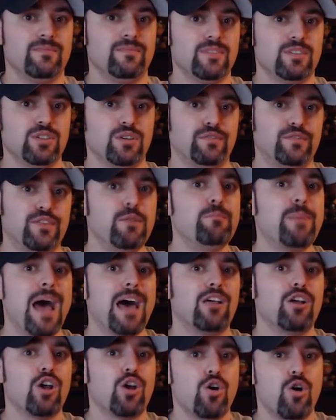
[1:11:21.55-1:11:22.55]
So Finn
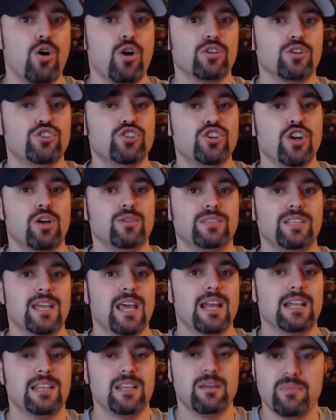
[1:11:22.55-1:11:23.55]
Balor calls Joe to
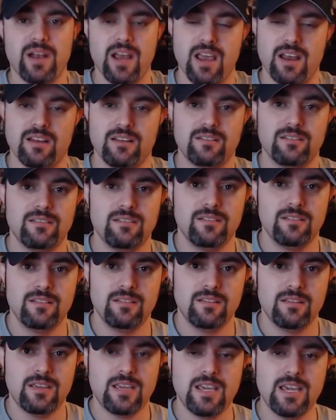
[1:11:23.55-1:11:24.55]
get eliminated.
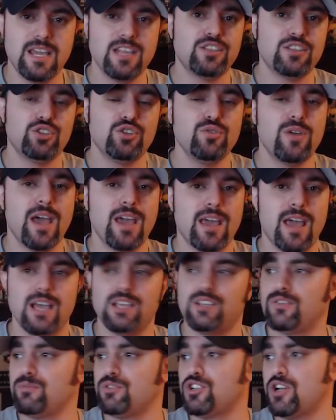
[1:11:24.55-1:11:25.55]
He eats two
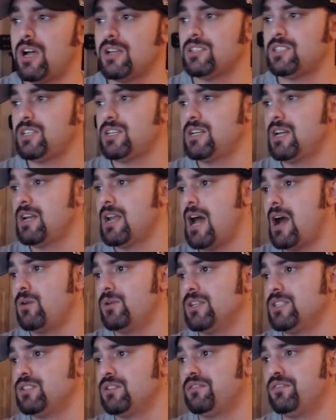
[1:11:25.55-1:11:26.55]
AAs from John Cena. Now
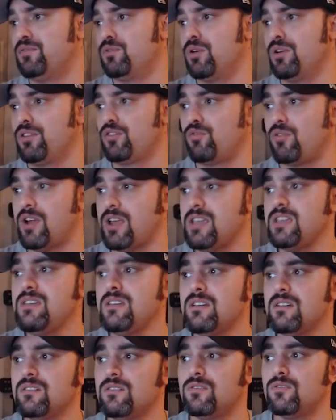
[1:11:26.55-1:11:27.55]
it's 4 3,
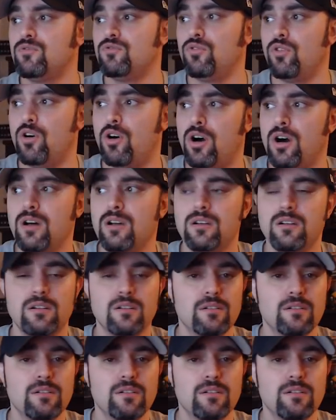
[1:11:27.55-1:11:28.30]
Raw,